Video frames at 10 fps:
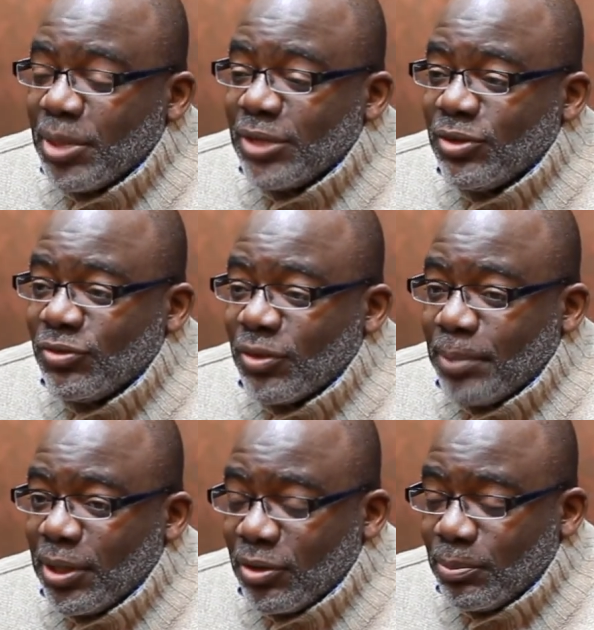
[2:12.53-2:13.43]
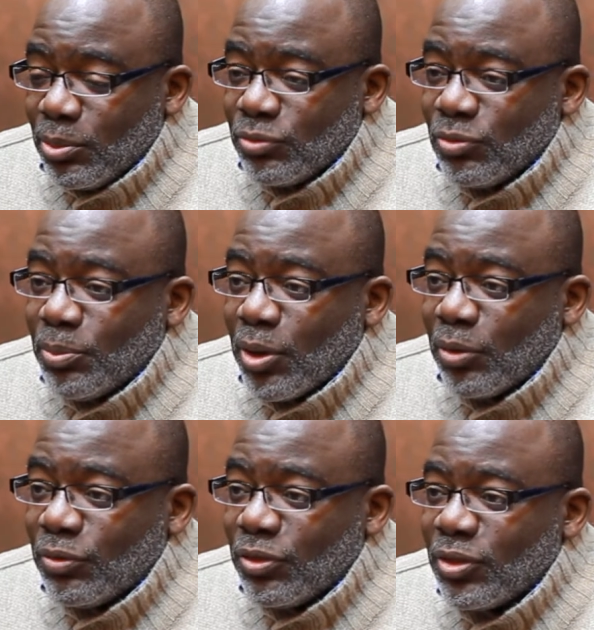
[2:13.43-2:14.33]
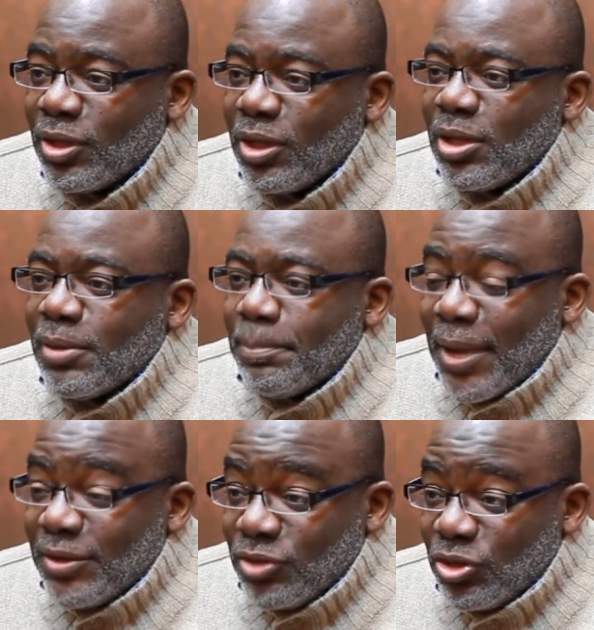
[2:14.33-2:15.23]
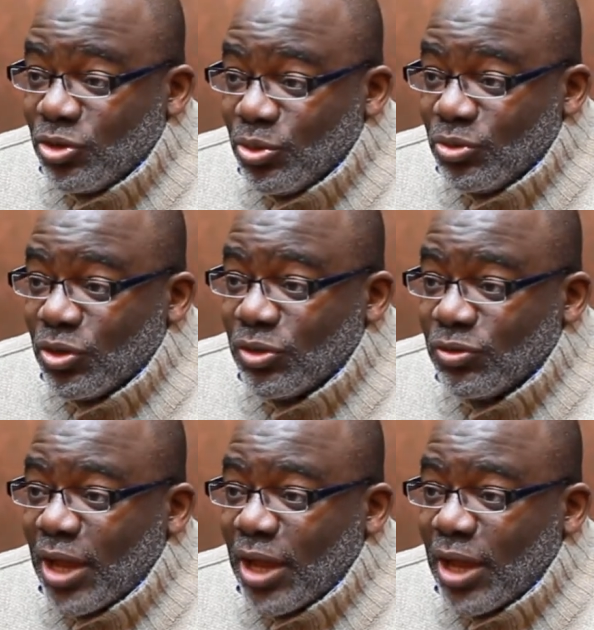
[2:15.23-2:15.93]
It is applicable to both basic users